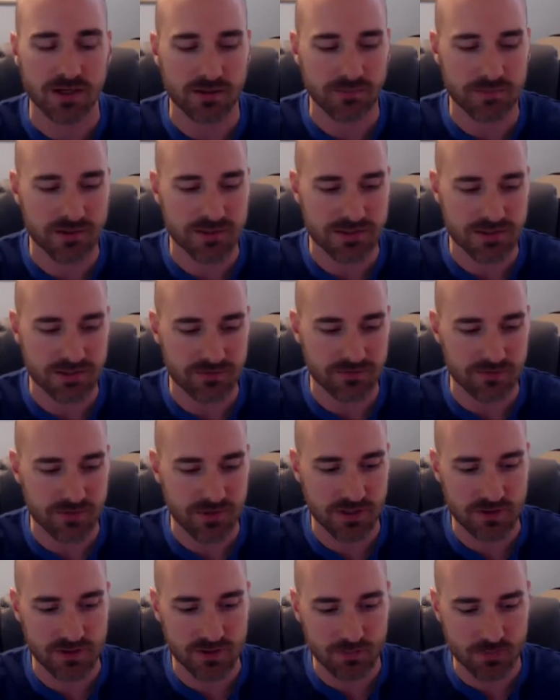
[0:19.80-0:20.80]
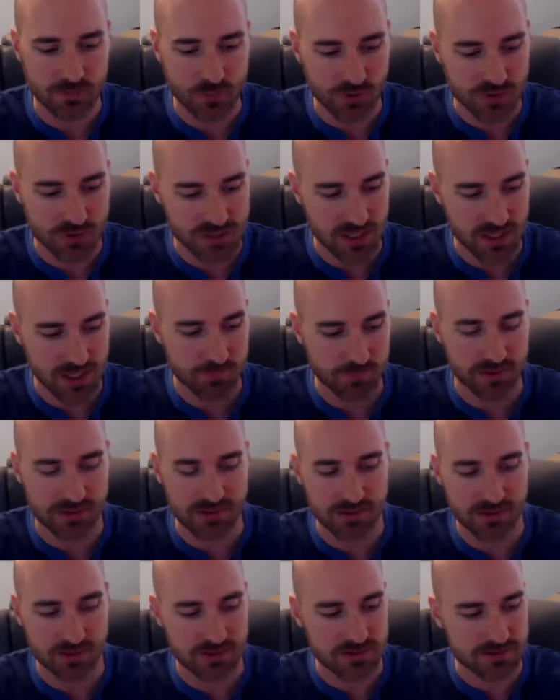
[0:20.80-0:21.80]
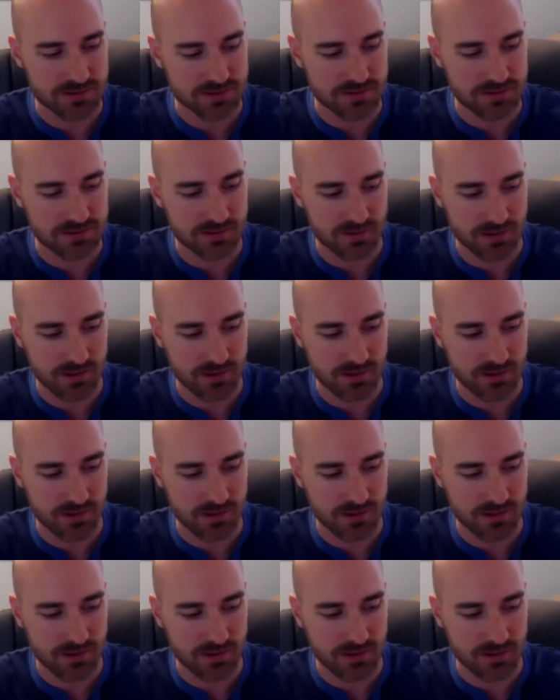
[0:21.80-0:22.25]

It's a very important topic that is